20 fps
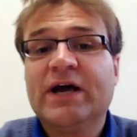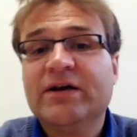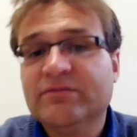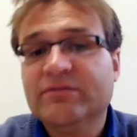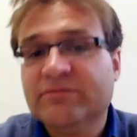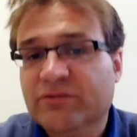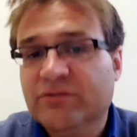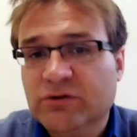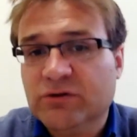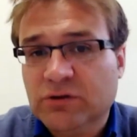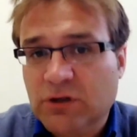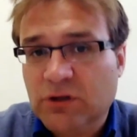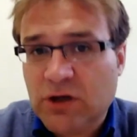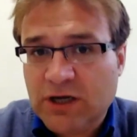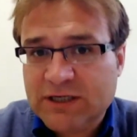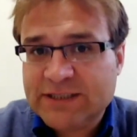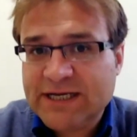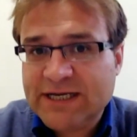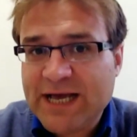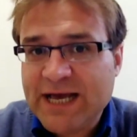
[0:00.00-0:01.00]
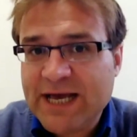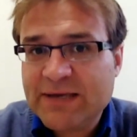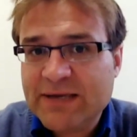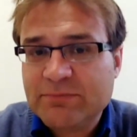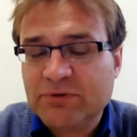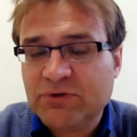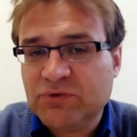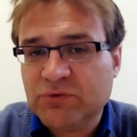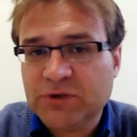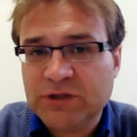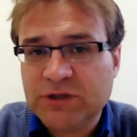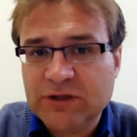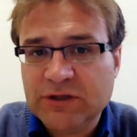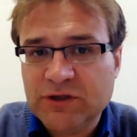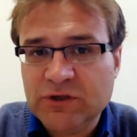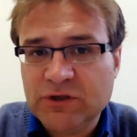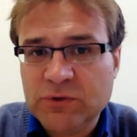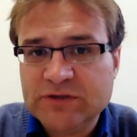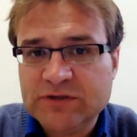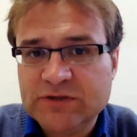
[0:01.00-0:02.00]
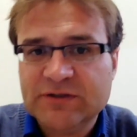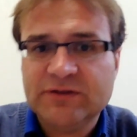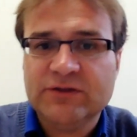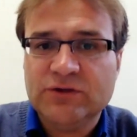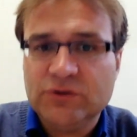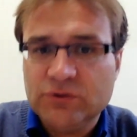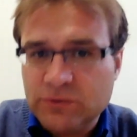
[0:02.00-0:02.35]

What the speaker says: going on for a long time between the US